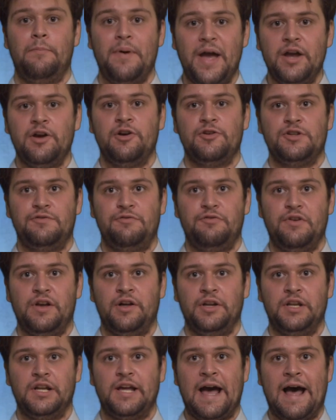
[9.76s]

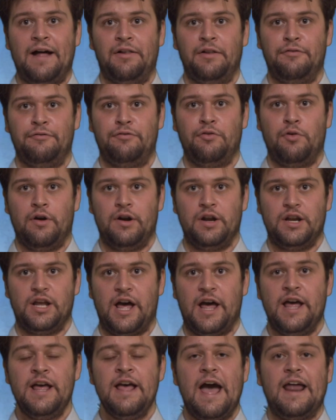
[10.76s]
Bakersfield,
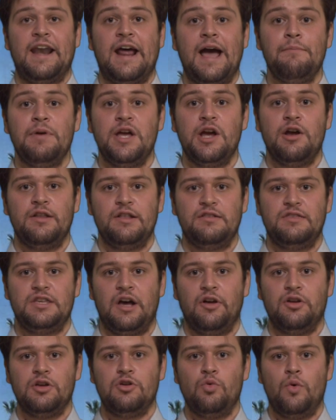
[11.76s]
California, and I'm here to
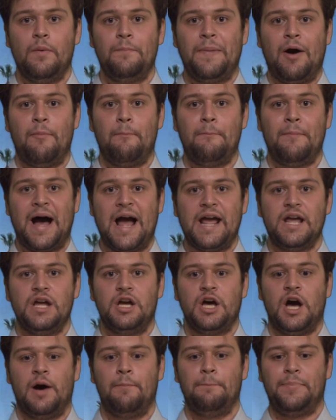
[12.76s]
tell you about my
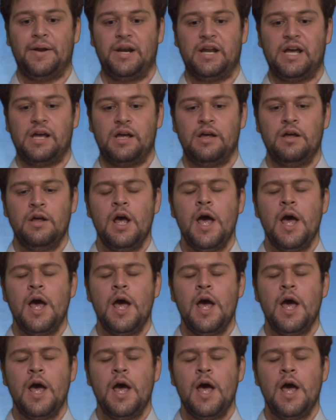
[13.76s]
company,